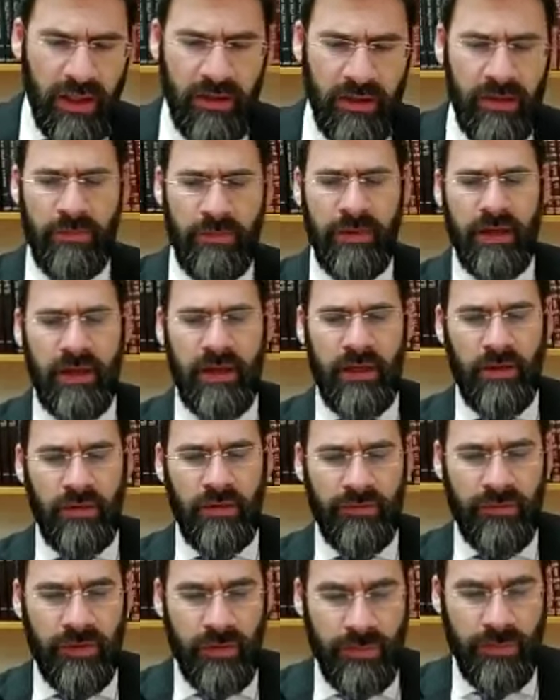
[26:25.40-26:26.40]
the beginning
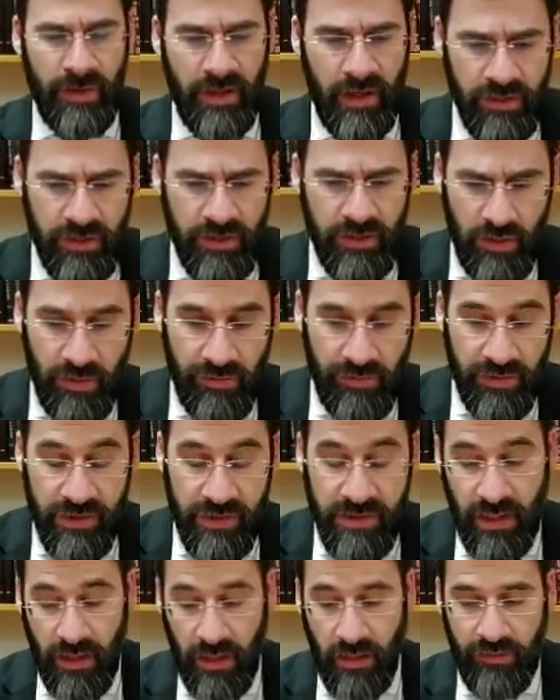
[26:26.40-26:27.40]
of the parsha of the
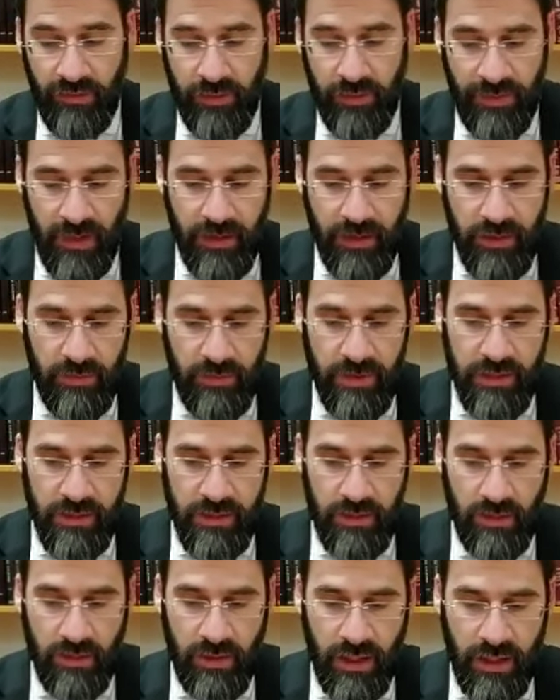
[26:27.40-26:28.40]
second half of the parsha, which is
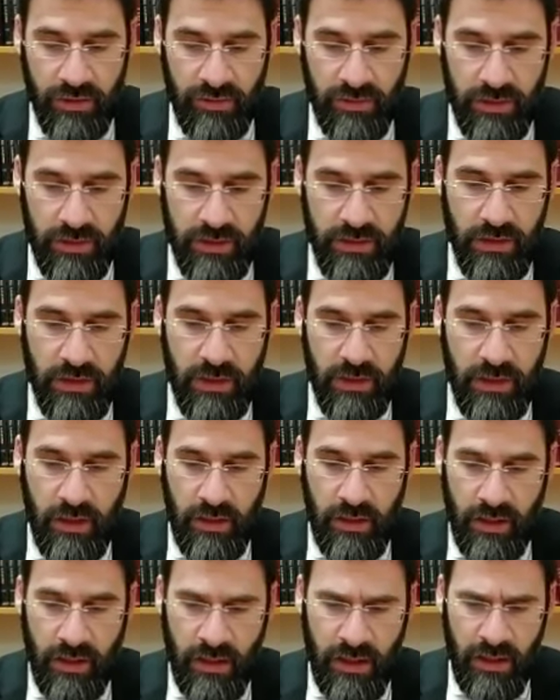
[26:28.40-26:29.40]
on kashrus.
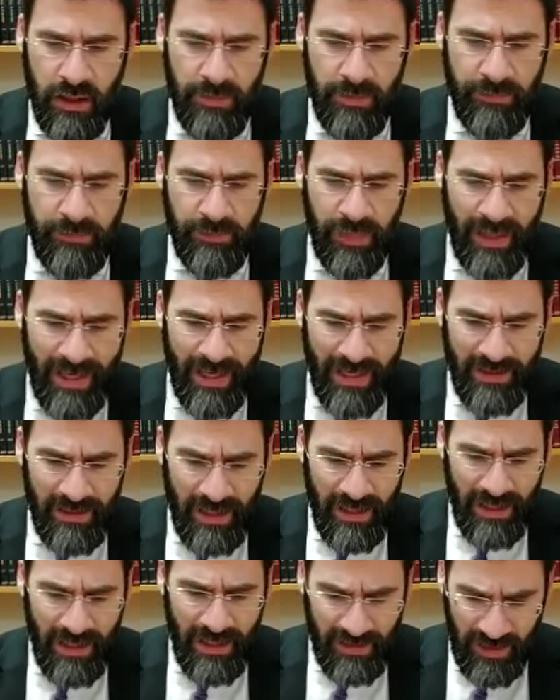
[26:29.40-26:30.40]
And
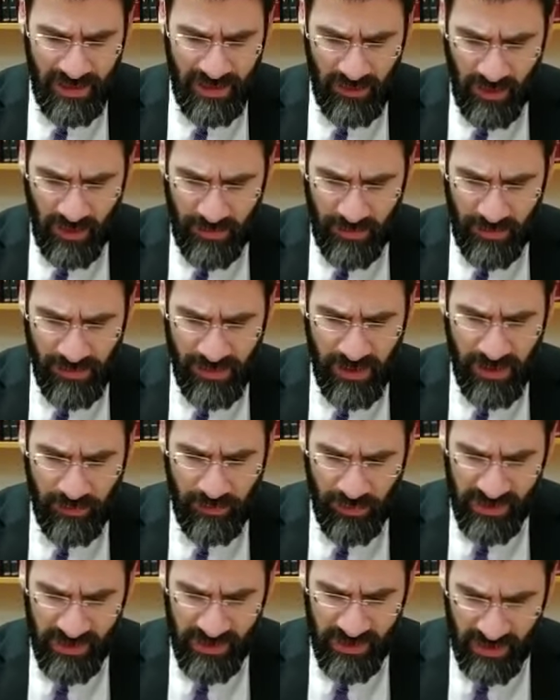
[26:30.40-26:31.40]
the Ramban
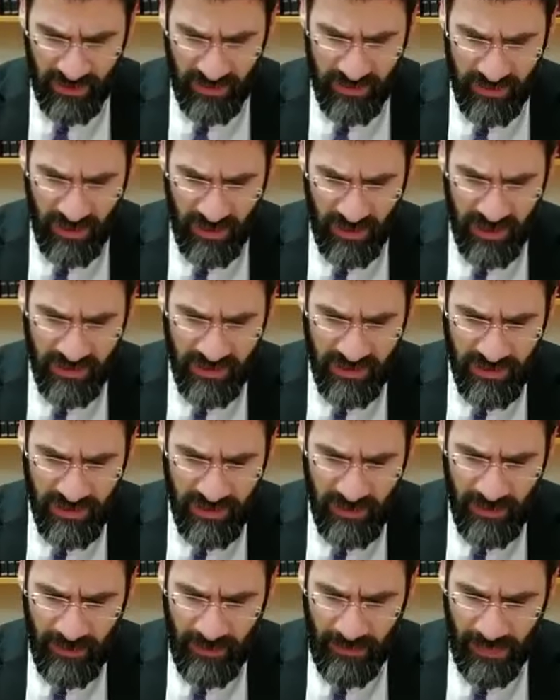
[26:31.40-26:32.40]
points out to us
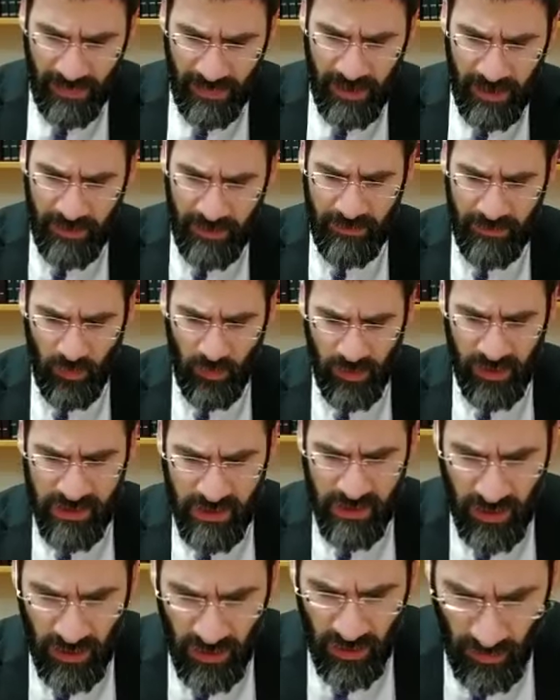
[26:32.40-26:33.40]
what is
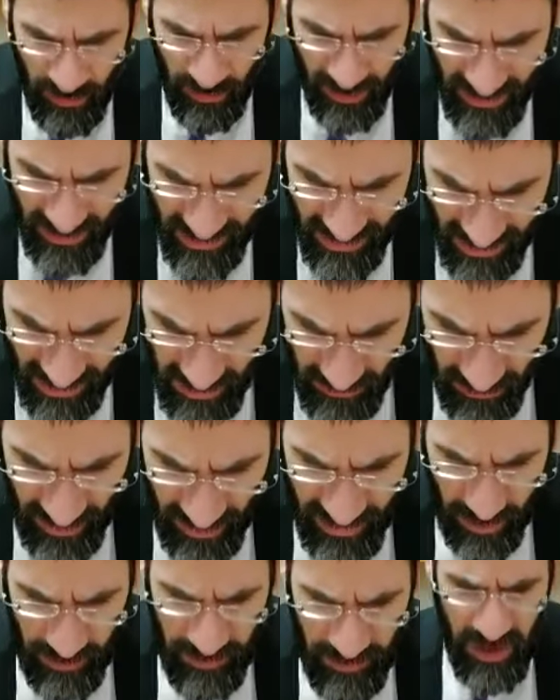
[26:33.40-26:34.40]
going on when it says
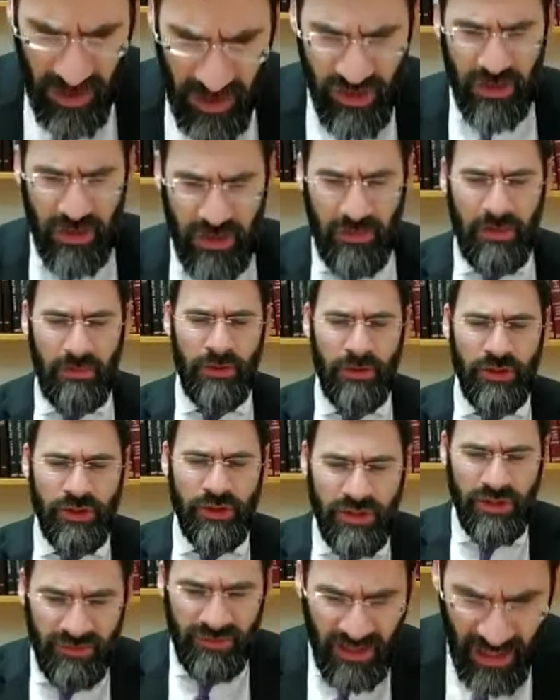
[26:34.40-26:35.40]
Vayidaber Hashem el
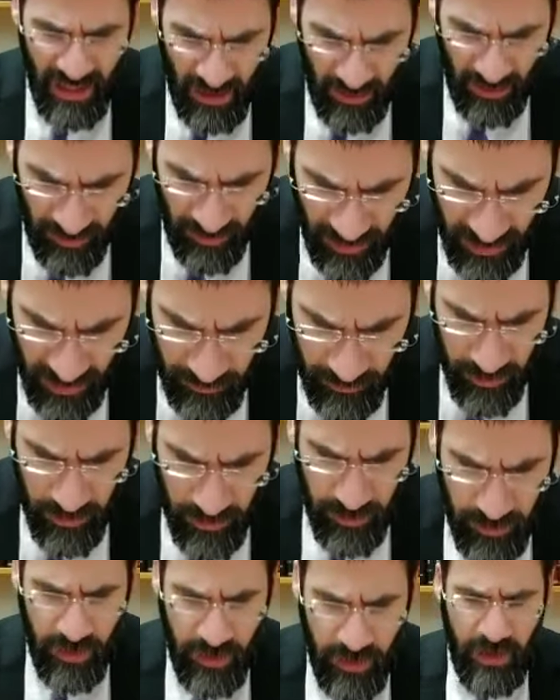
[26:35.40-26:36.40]
Moshe vel Aaron
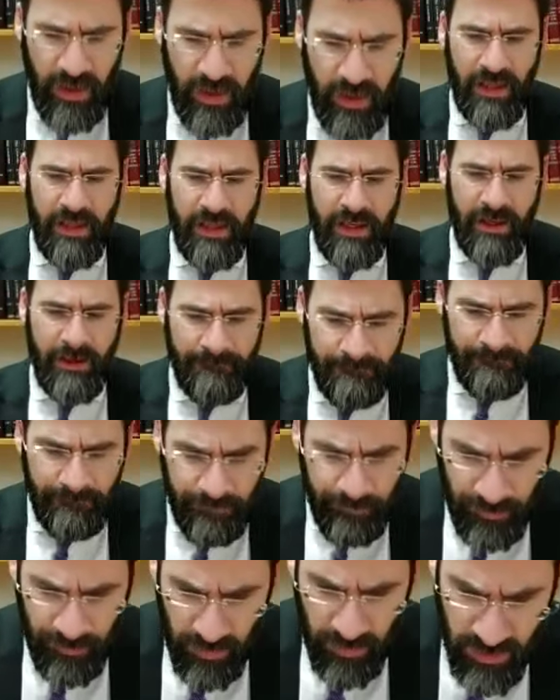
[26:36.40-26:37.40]
lemor aleim.
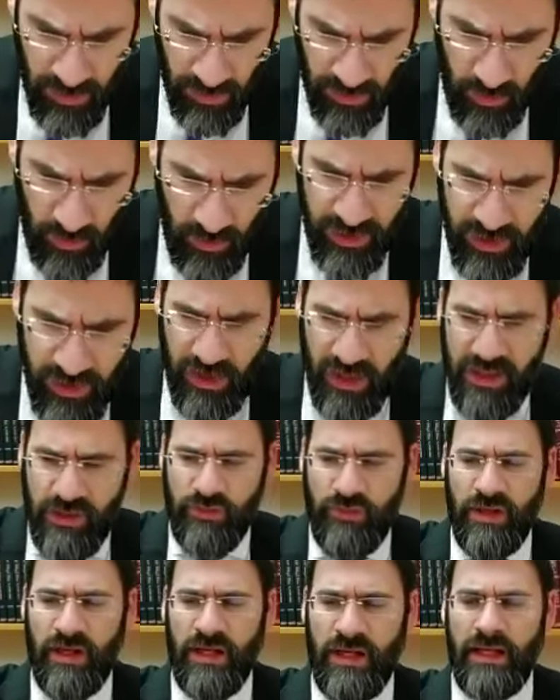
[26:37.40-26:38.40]
So the question
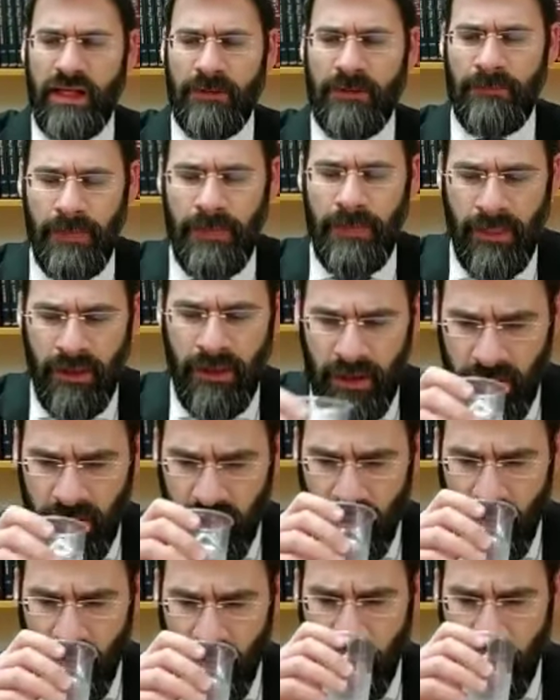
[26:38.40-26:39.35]
is really Perek